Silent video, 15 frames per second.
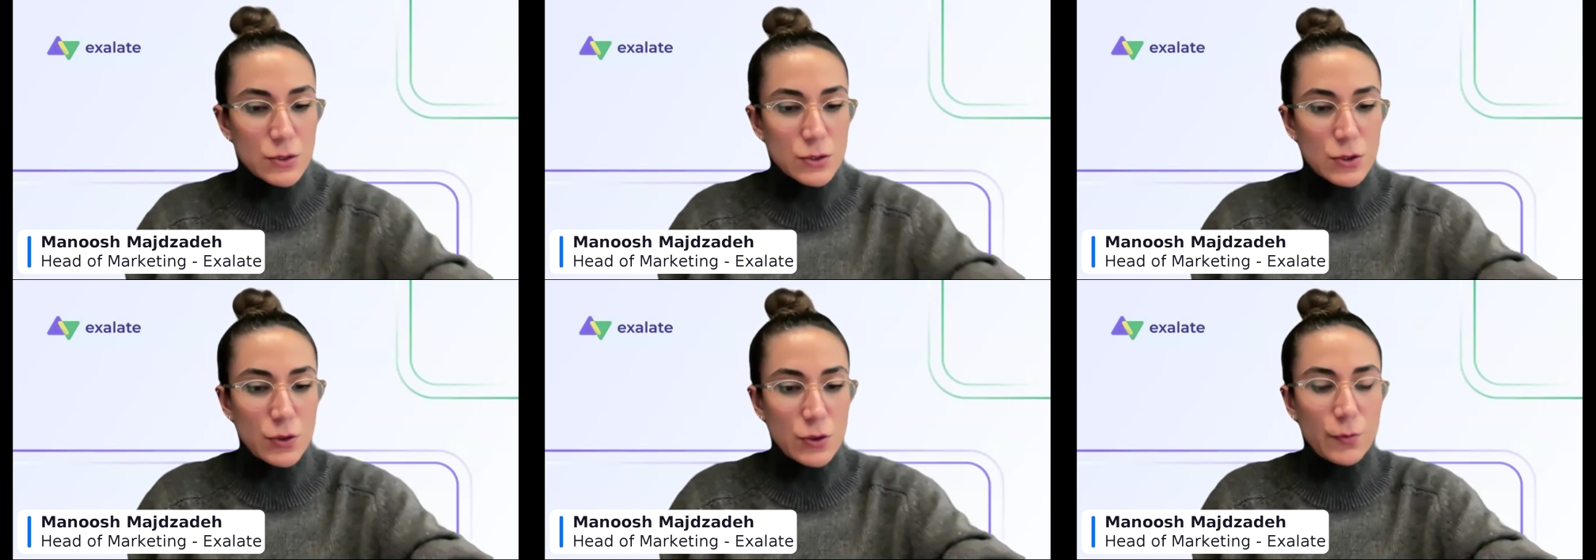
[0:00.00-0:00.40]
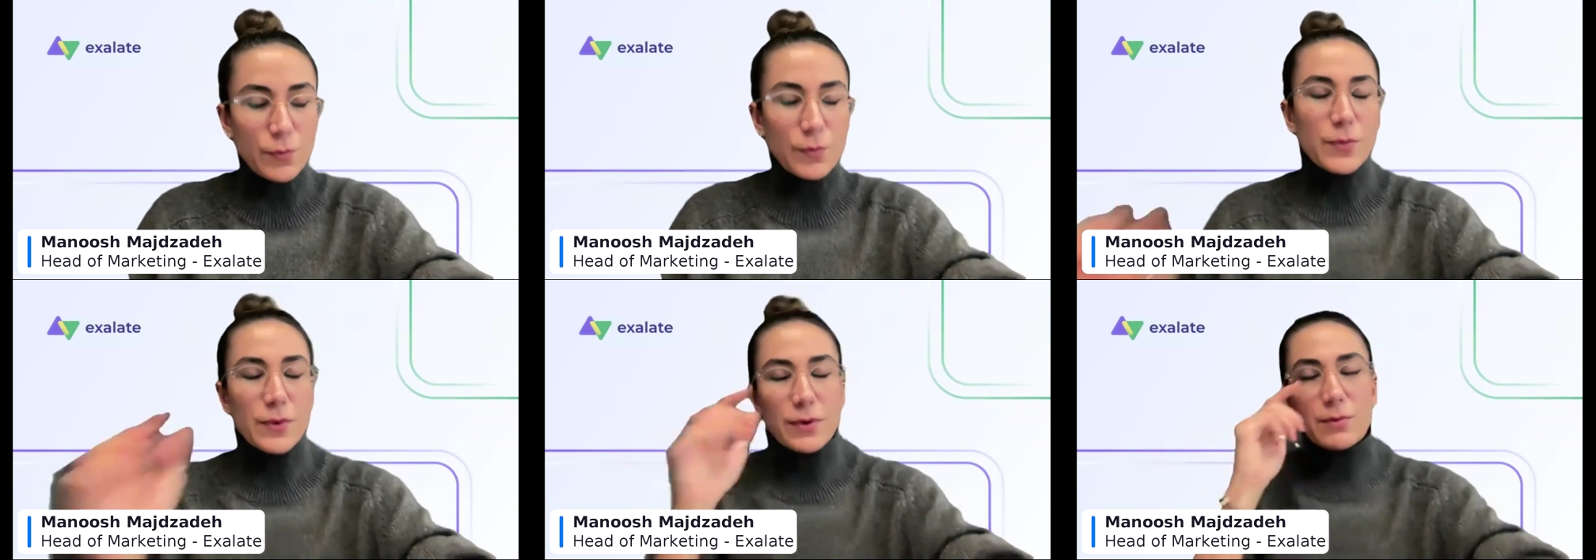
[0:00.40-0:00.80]
So,
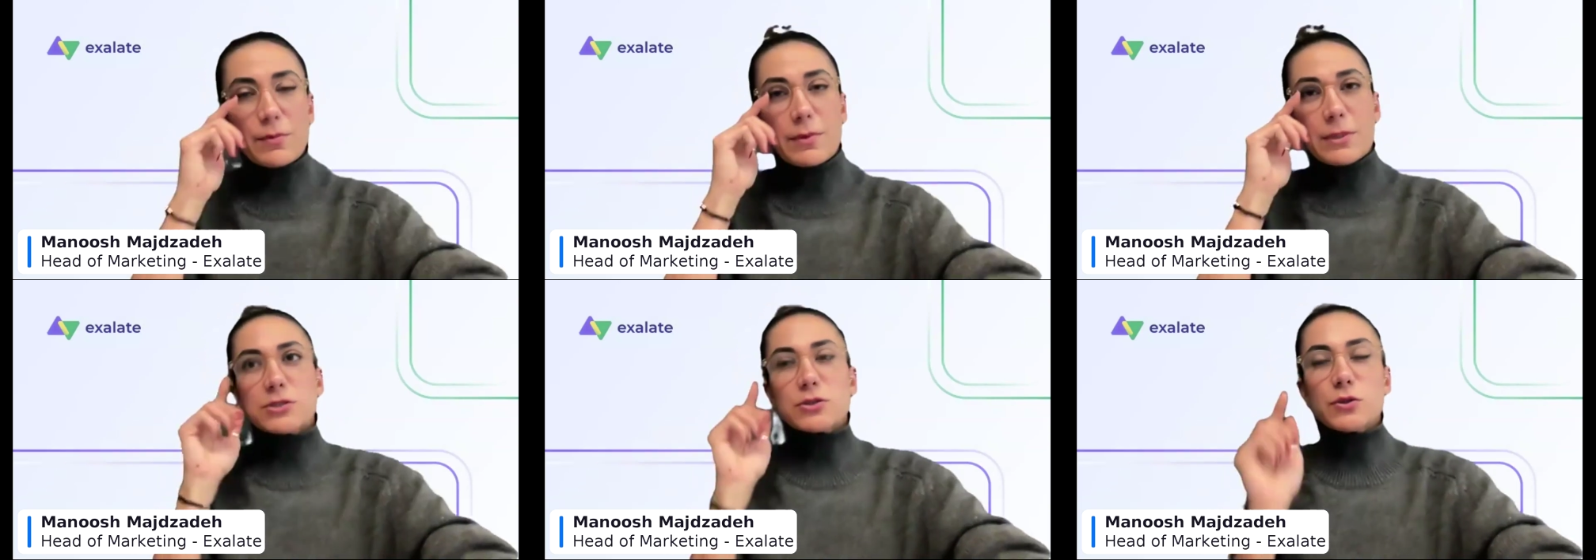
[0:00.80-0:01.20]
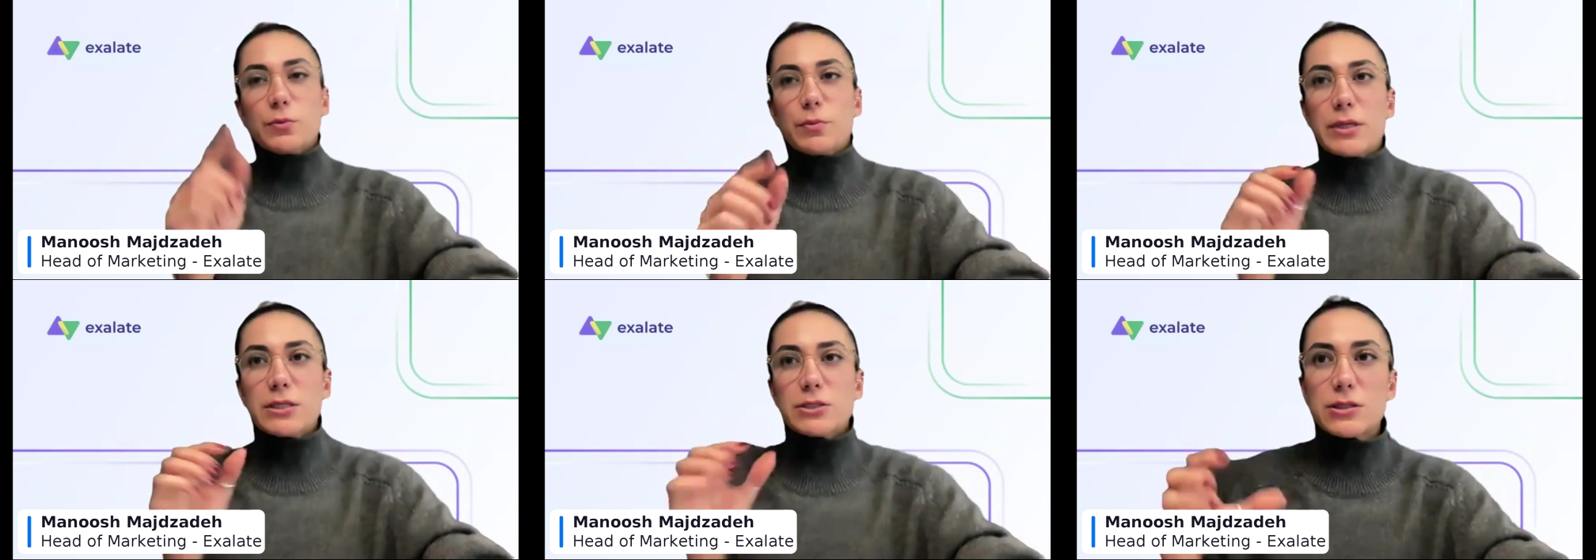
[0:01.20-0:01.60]
Majid, you
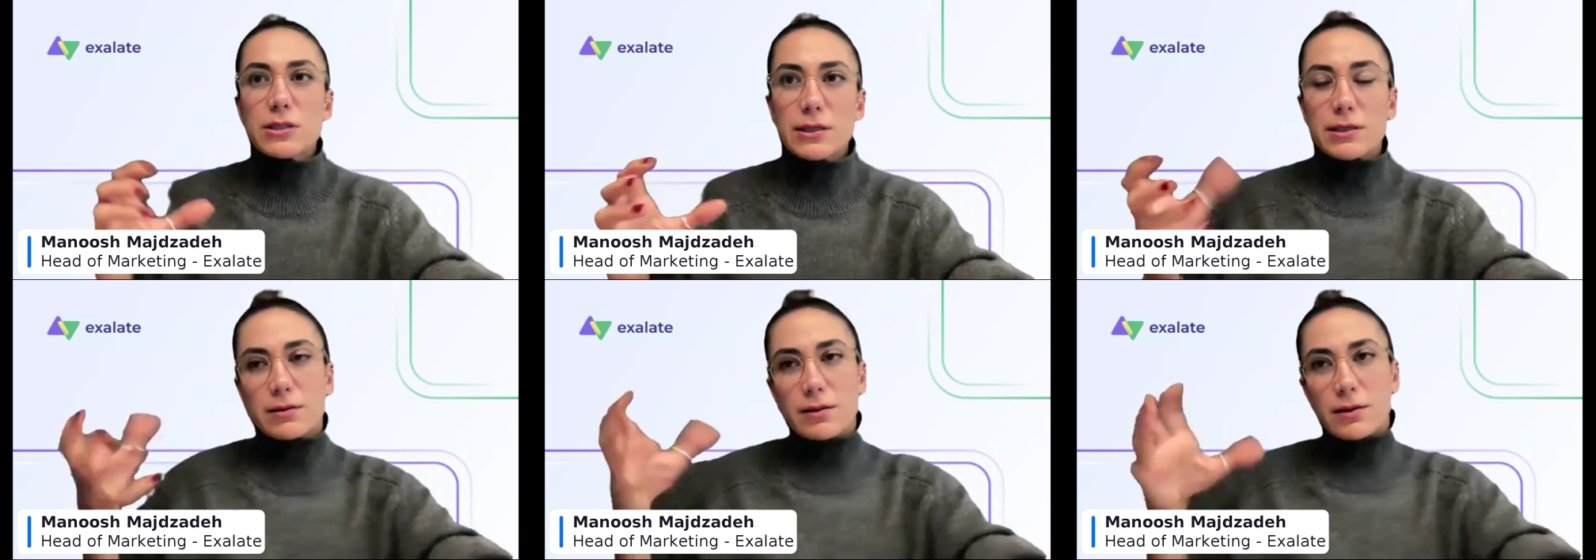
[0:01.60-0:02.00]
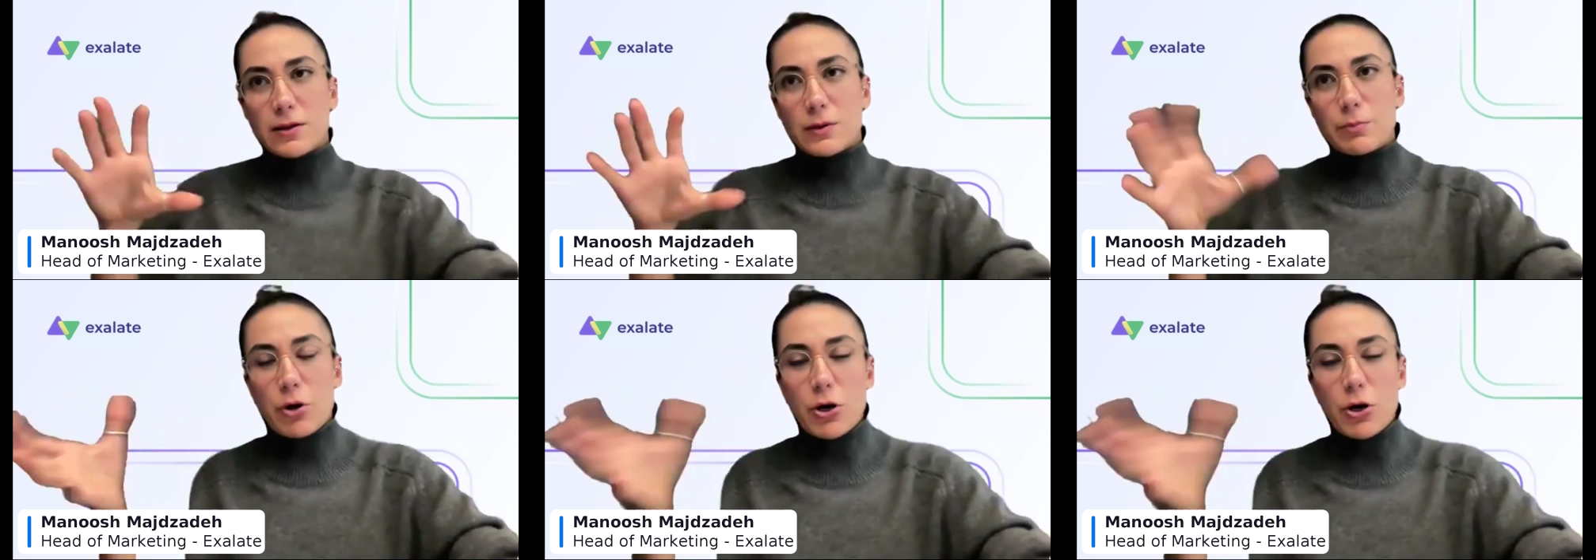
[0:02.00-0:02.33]
mentioned like the